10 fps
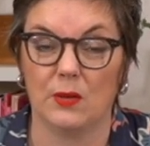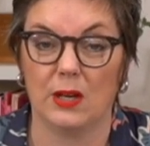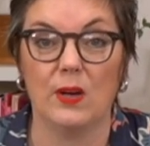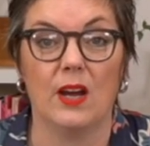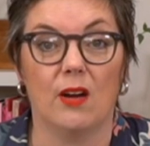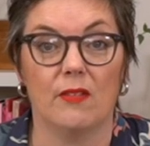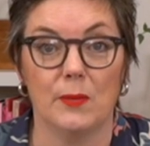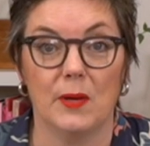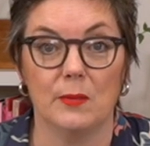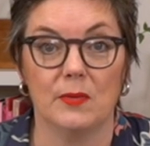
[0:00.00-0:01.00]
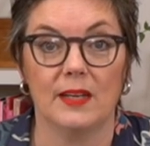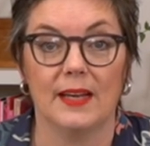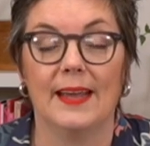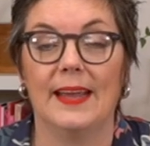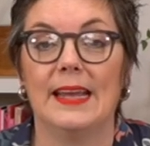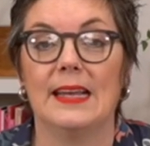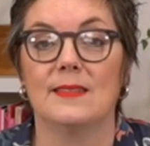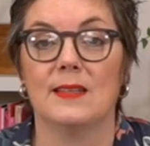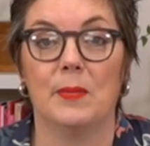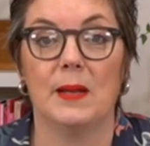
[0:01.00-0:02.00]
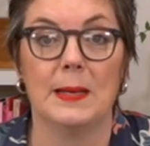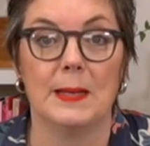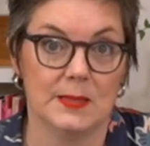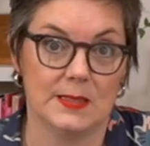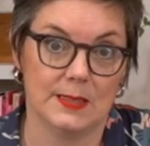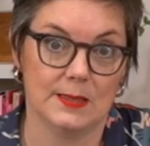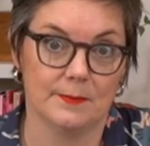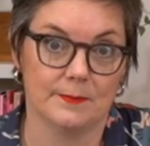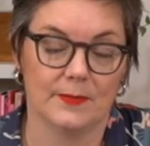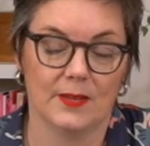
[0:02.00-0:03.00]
to where we are at the moment is a bit limited.